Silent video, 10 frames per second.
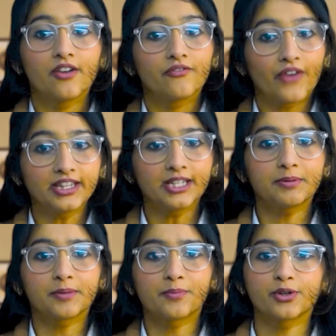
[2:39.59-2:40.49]
when the
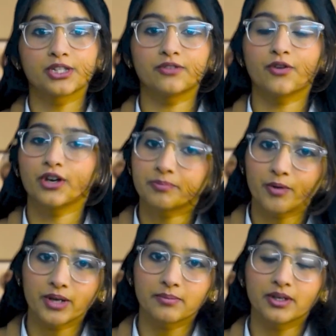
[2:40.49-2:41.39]
proposal for
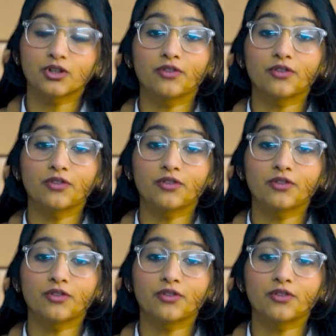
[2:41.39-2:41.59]
appointment